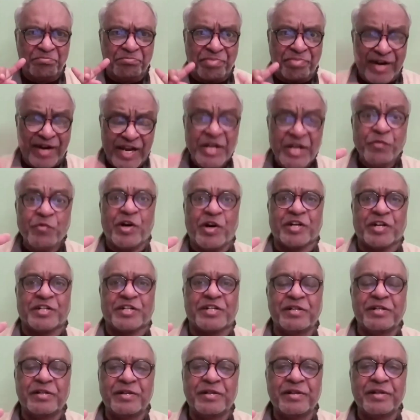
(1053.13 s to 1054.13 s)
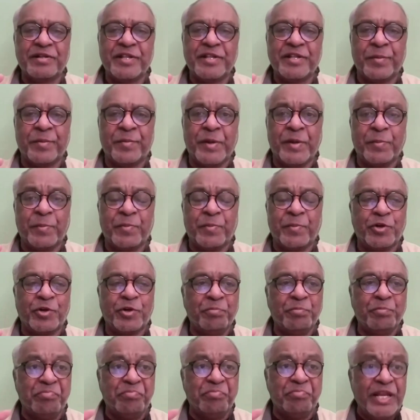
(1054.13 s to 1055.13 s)
brainwash the people to
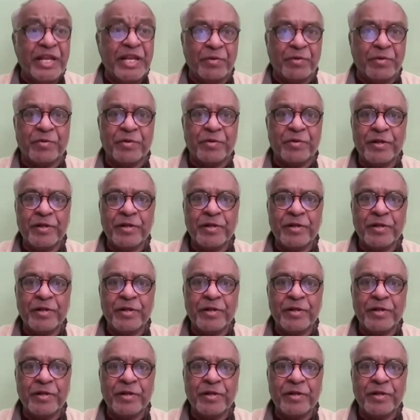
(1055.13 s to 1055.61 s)
believe